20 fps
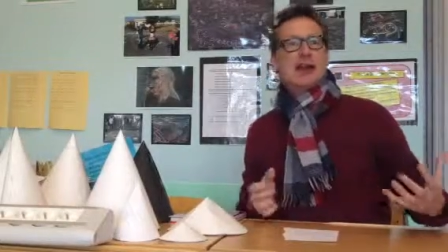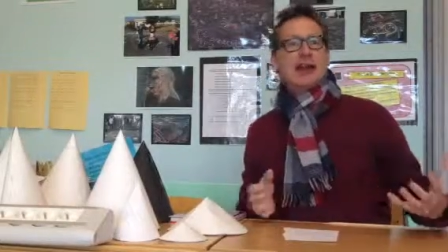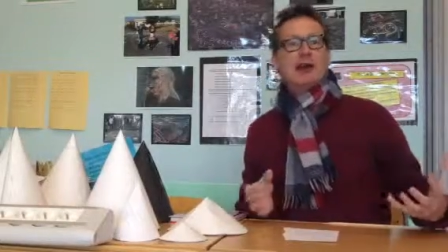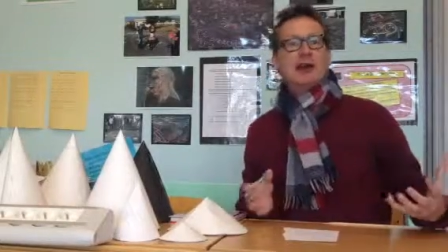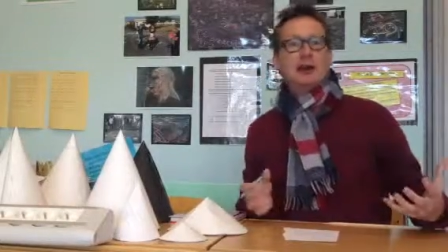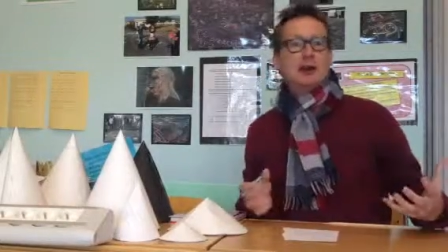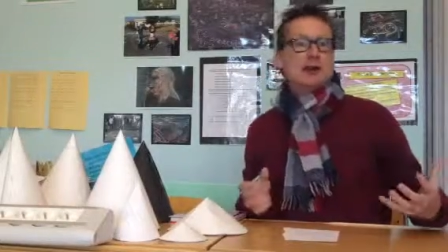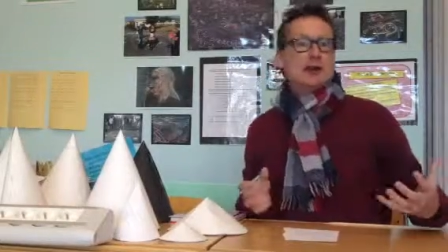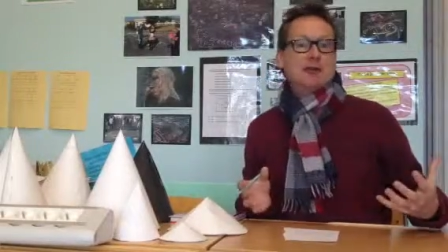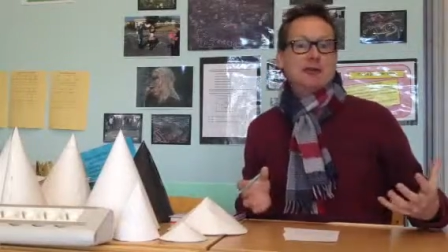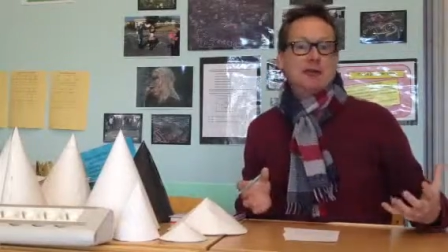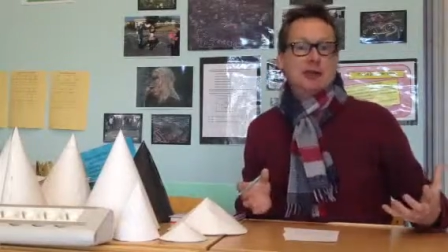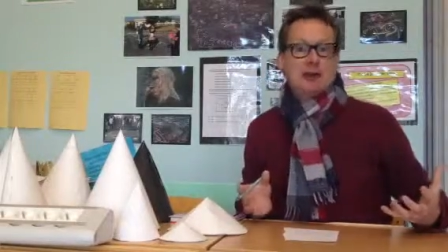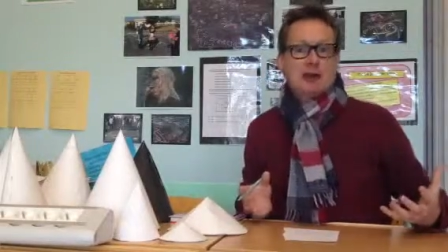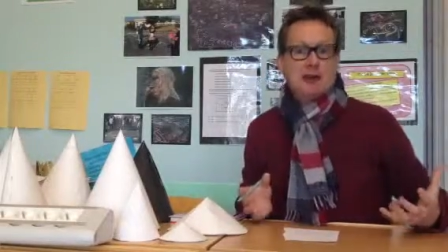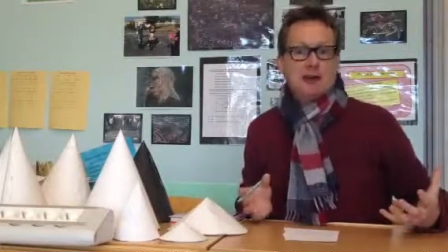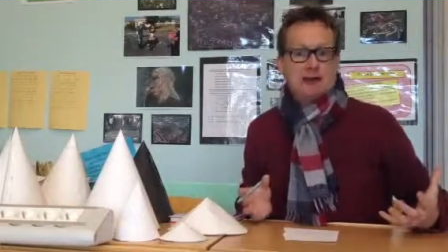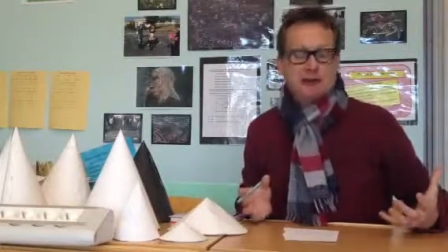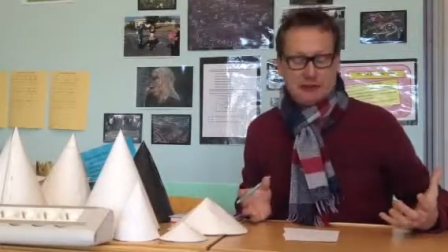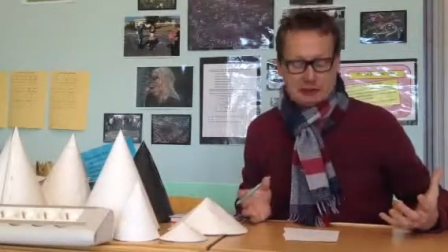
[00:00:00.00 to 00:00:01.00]
area of the
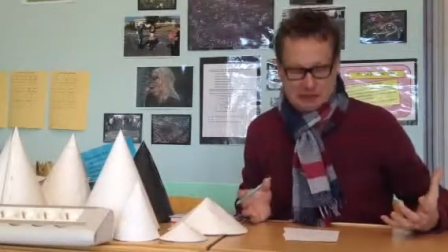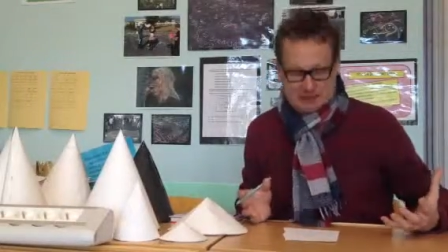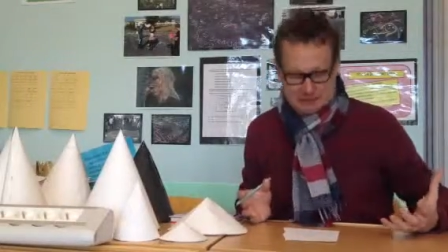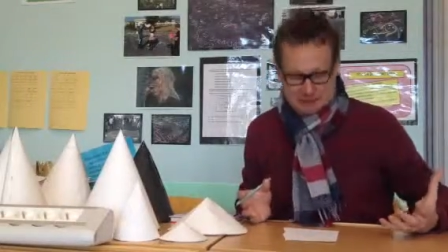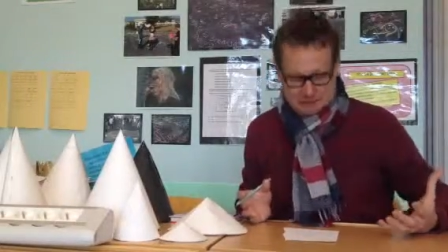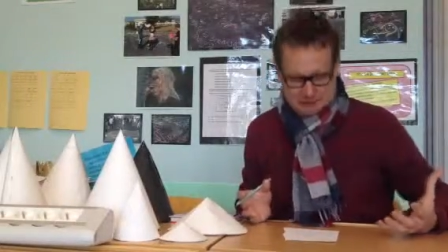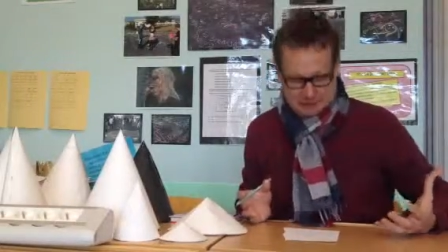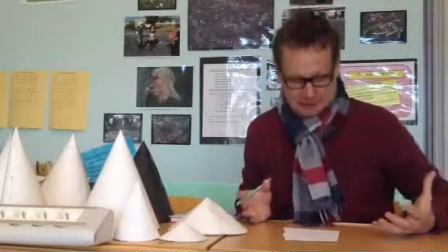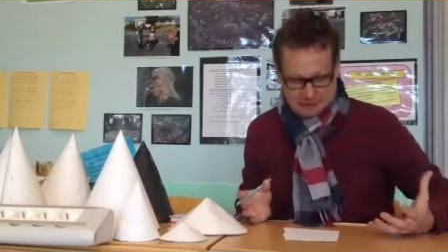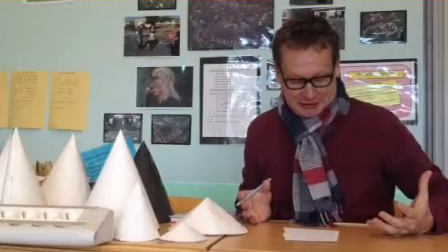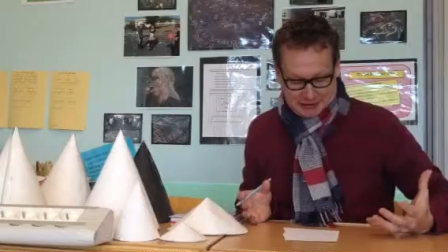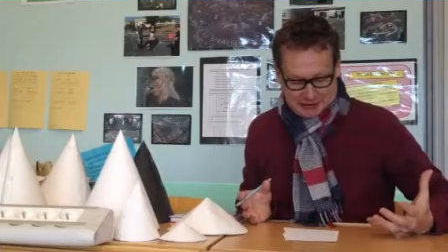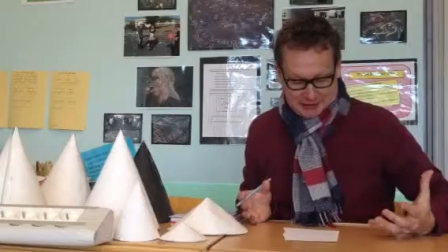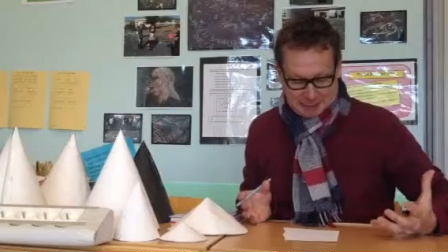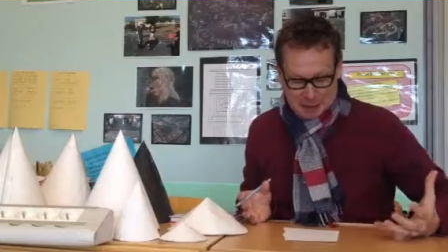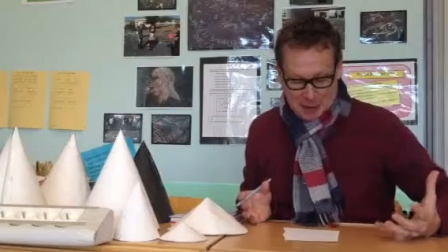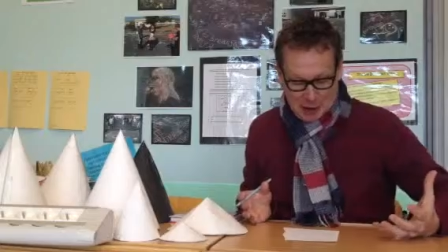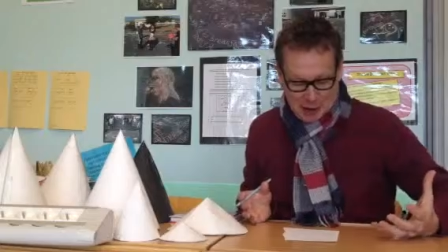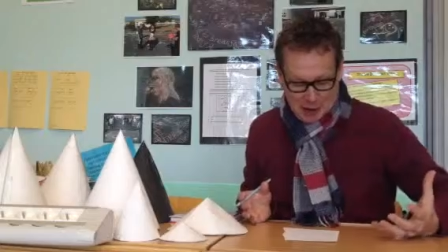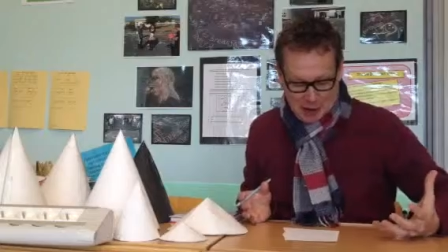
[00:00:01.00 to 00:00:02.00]
curved surface is
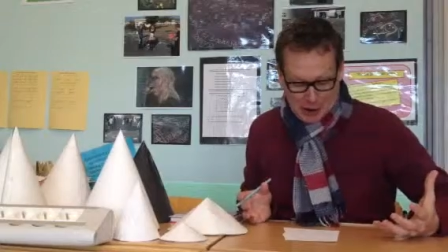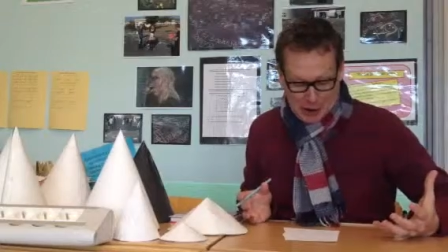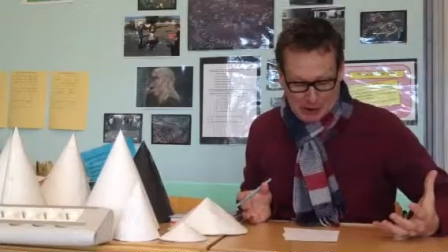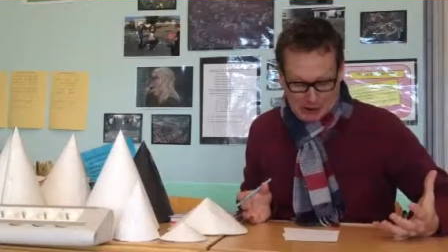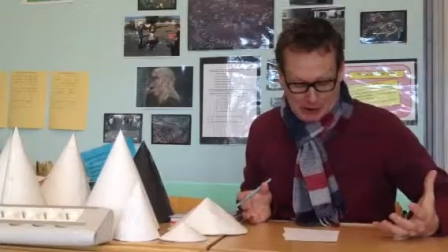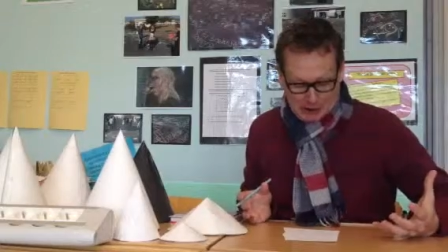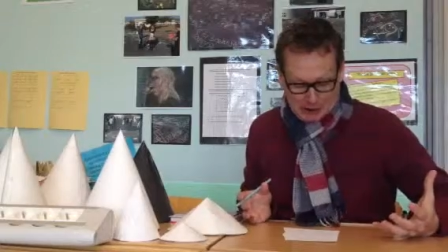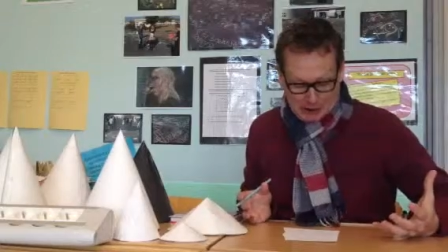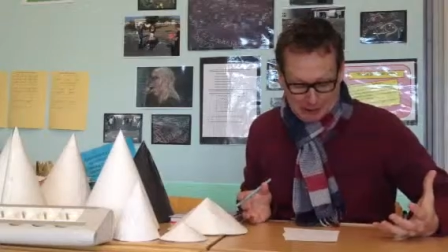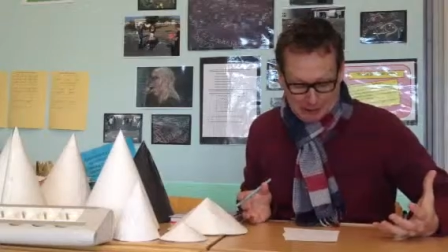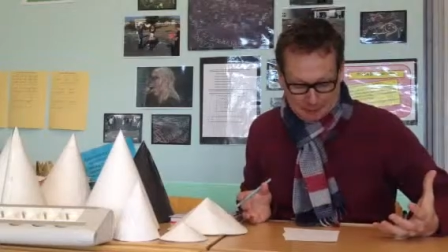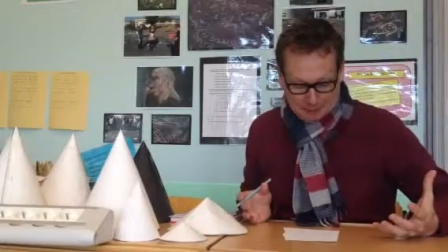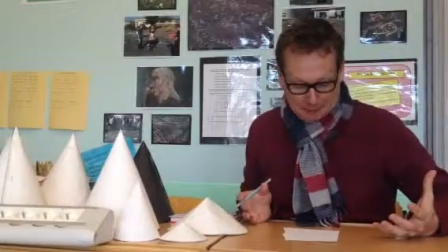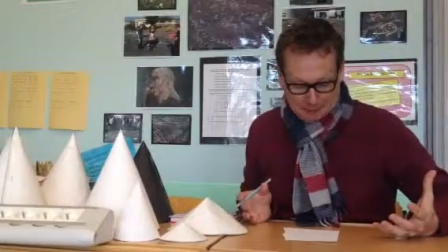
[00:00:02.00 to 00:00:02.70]
pi RL.